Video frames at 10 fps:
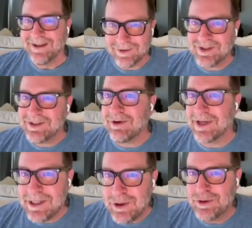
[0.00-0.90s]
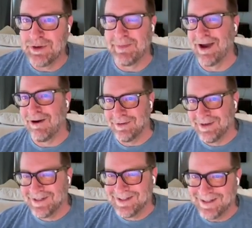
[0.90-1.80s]
There's still a huge amount
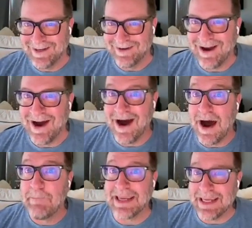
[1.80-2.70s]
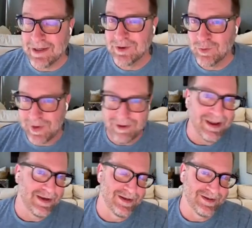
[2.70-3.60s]
in hobby
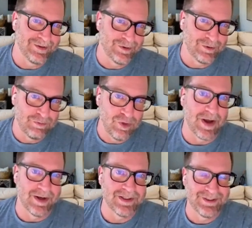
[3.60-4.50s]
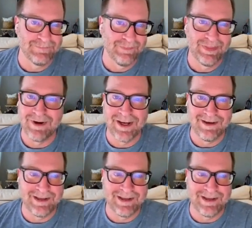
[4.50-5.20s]
related products, right?